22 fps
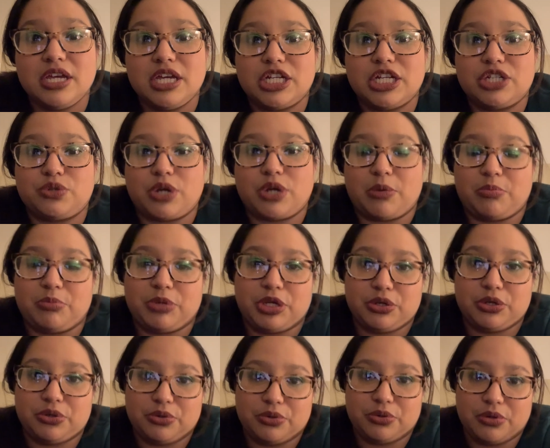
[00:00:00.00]
drop
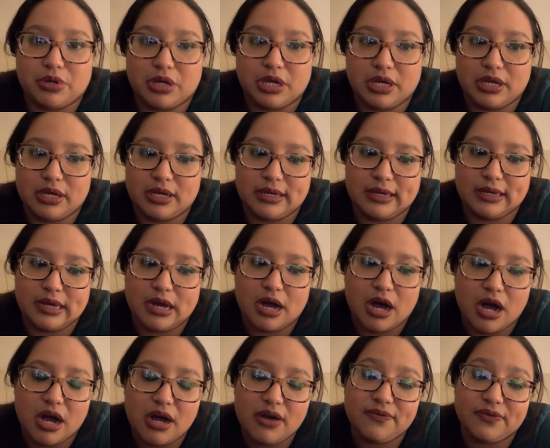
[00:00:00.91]
you
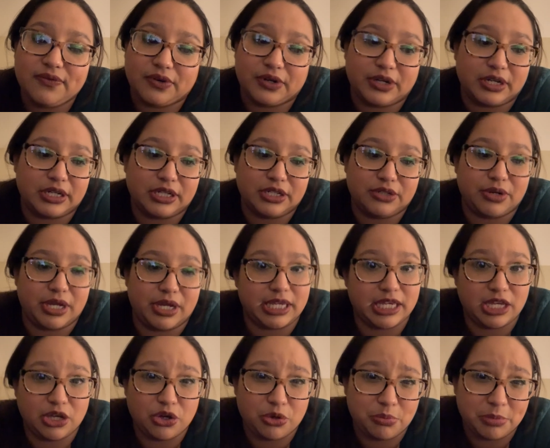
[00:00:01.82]
off or, you know, I
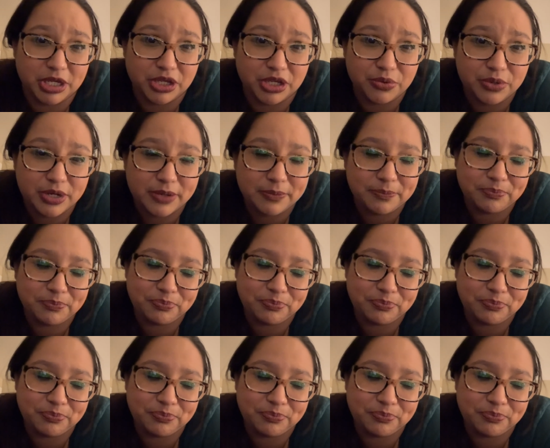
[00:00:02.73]
can go pick you up.